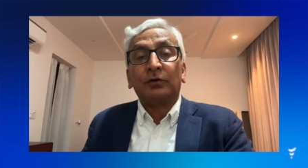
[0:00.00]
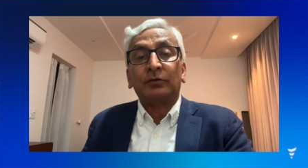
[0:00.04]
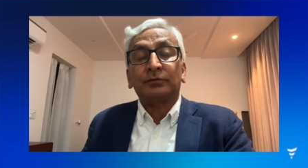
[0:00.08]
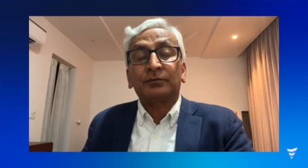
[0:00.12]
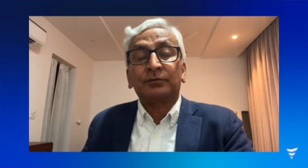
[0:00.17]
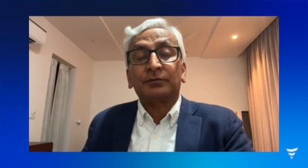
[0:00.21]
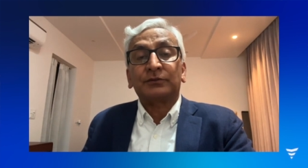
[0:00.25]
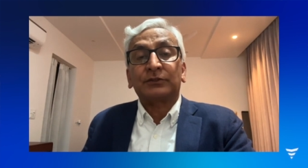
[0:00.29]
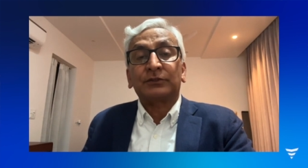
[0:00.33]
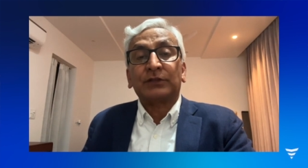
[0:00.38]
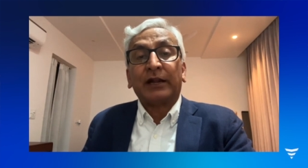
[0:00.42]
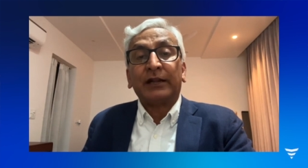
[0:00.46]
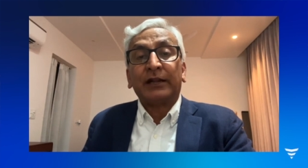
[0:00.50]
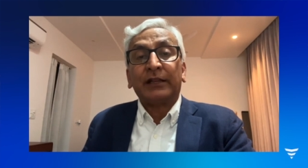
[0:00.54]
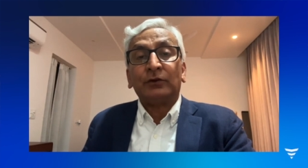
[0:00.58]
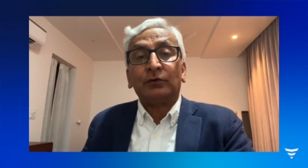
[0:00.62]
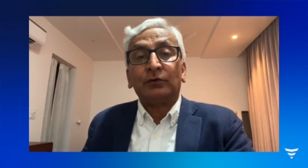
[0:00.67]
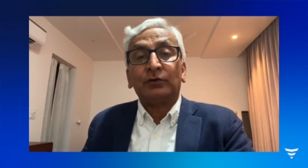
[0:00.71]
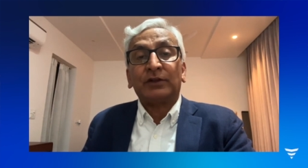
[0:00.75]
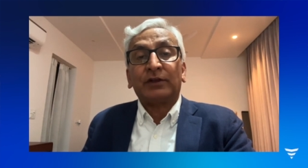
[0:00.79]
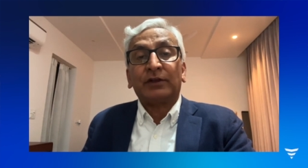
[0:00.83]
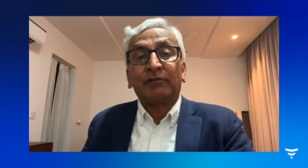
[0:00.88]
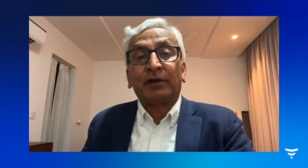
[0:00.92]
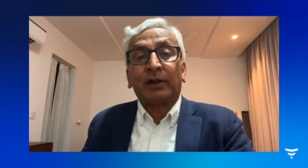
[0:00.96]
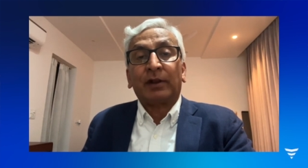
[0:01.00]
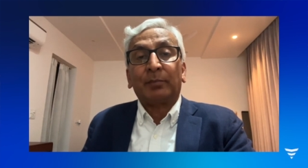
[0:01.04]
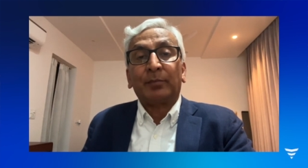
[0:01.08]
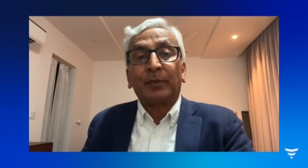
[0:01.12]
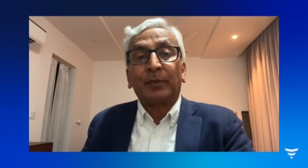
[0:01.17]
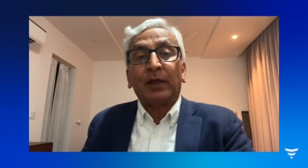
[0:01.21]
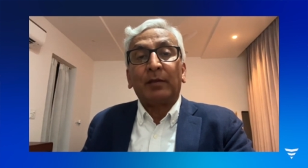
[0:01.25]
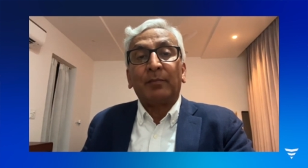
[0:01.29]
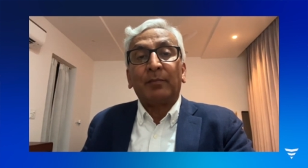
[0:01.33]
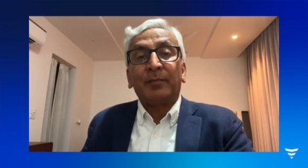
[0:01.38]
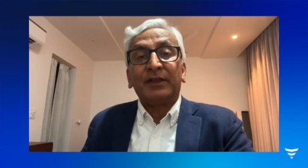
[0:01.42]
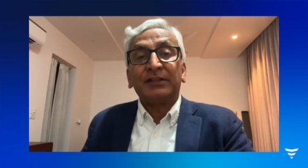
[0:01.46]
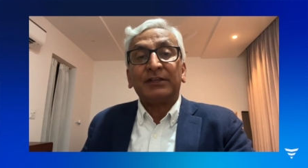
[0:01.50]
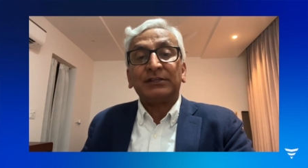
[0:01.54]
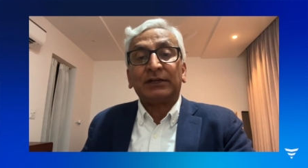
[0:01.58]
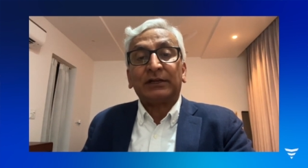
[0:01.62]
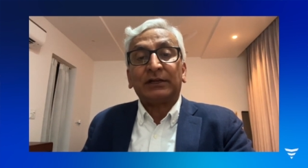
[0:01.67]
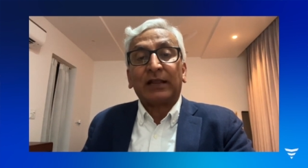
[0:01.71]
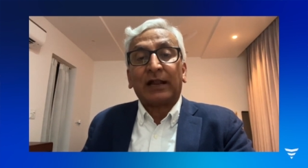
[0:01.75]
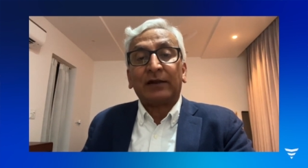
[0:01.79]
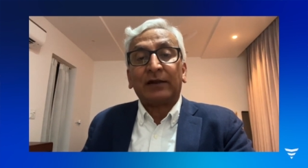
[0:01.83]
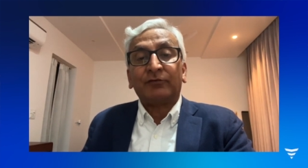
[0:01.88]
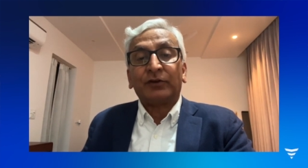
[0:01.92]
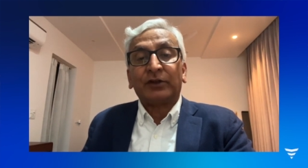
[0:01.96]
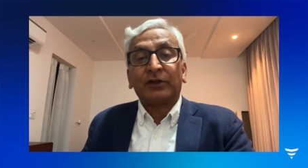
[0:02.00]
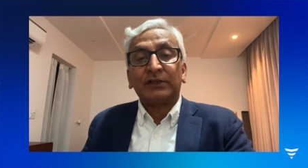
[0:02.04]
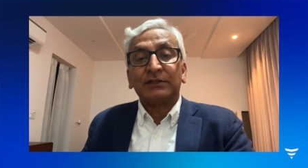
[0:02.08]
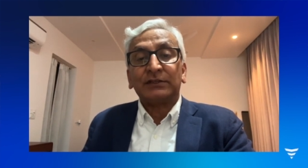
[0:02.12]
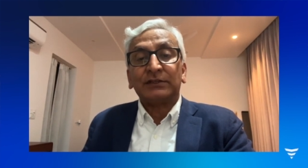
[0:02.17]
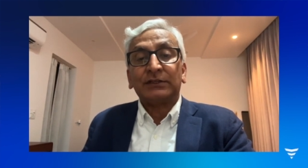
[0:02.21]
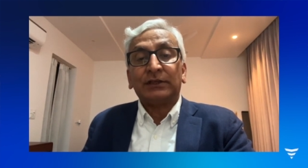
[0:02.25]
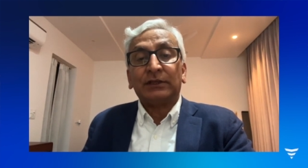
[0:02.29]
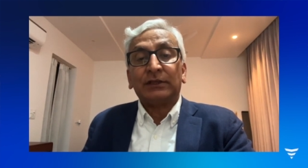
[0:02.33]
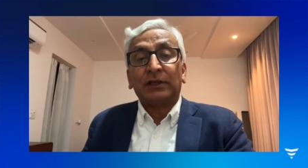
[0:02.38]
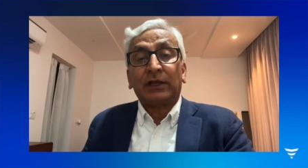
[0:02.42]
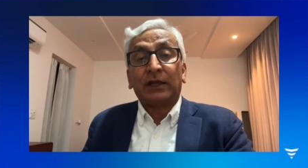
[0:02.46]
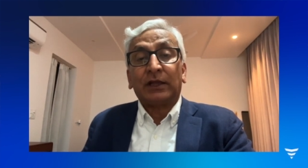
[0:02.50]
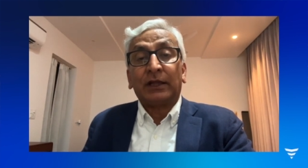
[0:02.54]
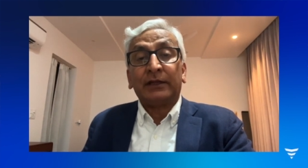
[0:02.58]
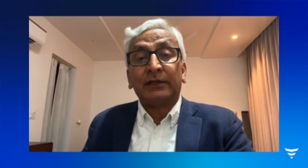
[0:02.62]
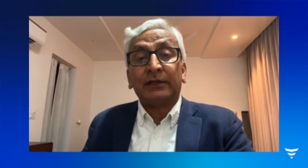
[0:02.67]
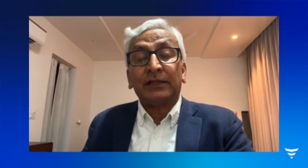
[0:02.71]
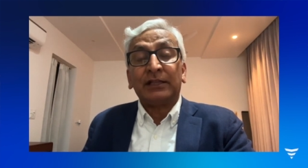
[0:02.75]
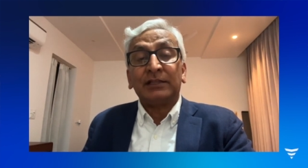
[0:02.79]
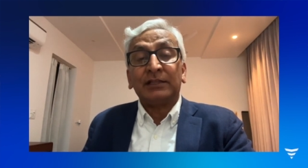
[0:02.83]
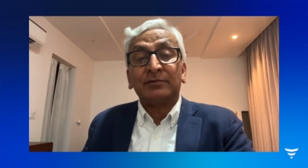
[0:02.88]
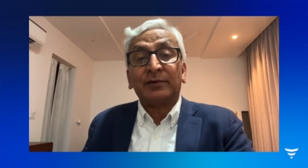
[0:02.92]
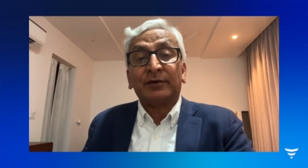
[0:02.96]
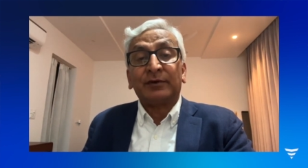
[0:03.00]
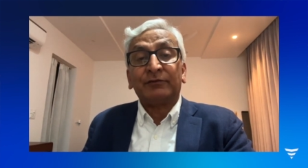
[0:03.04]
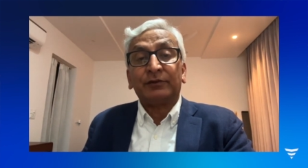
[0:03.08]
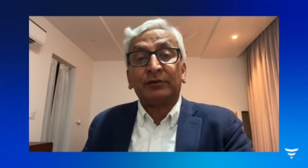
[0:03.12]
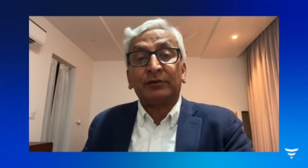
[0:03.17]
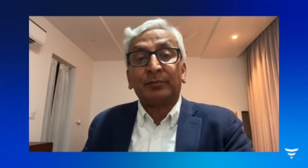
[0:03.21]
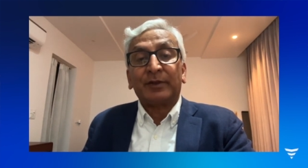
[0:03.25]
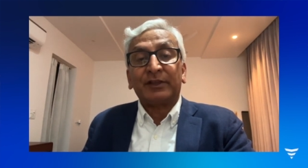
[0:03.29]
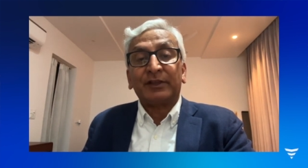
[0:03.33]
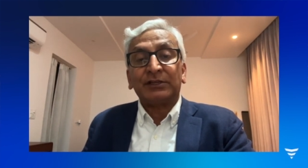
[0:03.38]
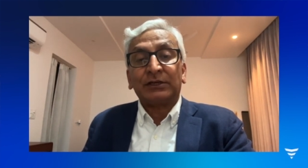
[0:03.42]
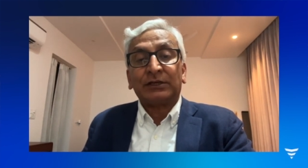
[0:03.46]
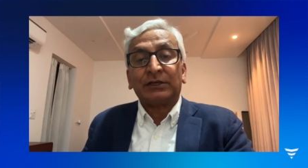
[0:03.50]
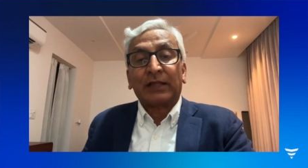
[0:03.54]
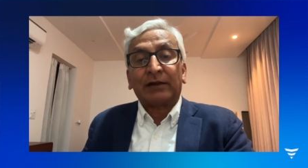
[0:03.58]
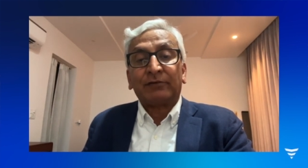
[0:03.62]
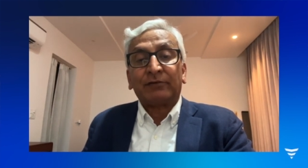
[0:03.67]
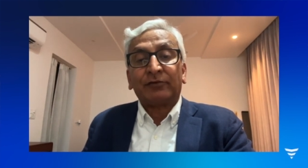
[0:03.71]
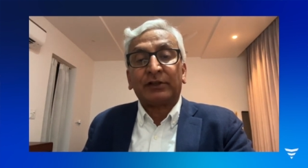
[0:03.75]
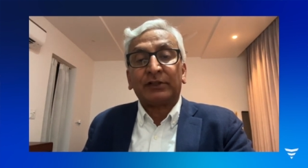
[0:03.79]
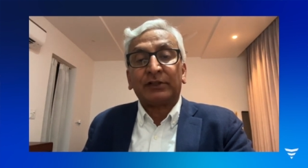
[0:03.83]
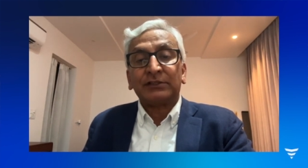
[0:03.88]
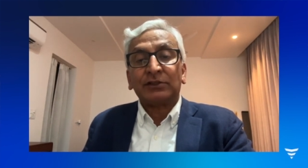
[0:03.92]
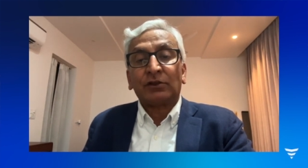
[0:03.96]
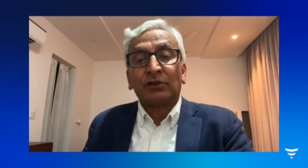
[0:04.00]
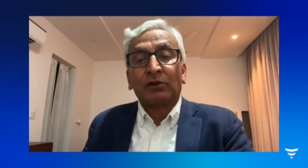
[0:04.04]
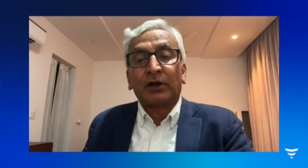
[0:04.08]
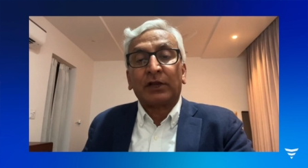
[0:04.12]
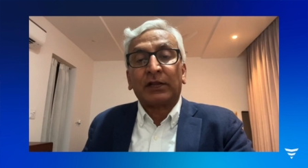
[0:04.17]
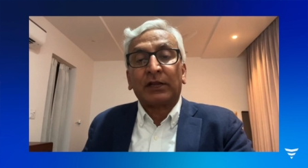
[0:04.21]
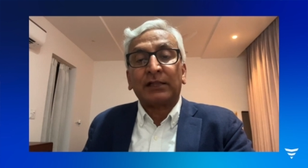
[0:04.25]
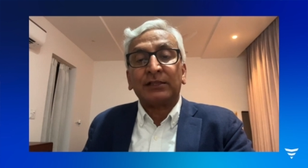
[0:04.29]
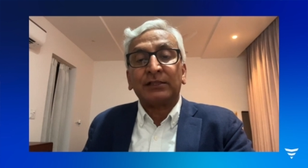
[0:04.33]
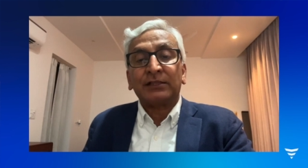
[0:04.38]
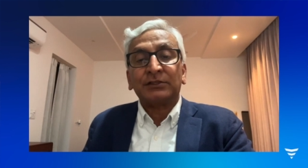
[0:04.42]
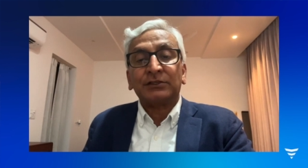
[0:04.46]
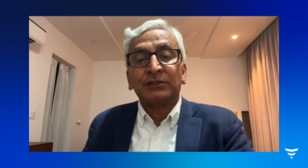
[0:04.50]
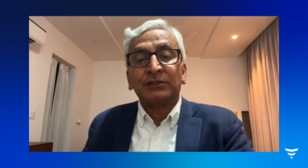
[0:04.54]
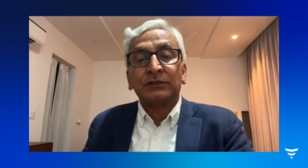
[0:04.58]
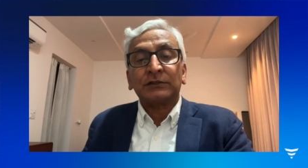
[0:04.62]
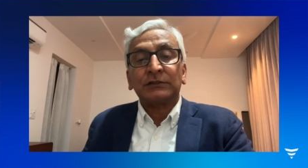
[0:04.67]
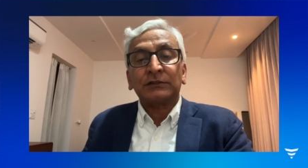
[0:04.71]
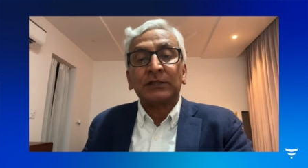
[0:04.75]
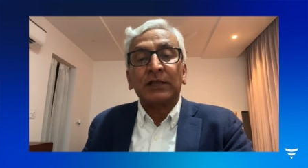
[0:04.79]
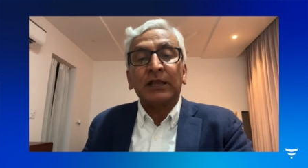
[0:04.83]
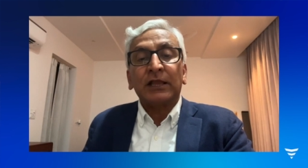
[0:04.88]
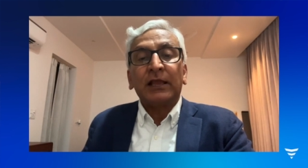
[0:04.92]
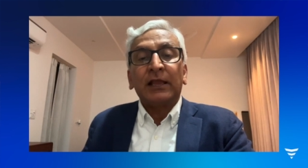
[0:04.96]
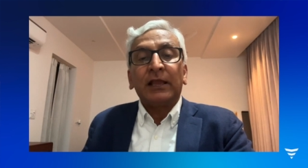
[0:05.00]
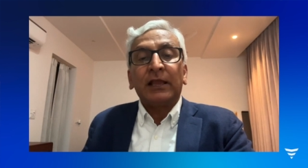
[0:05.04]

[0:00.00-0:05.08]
starting to develop patient advocacy, engagement with patient advocacy organizations.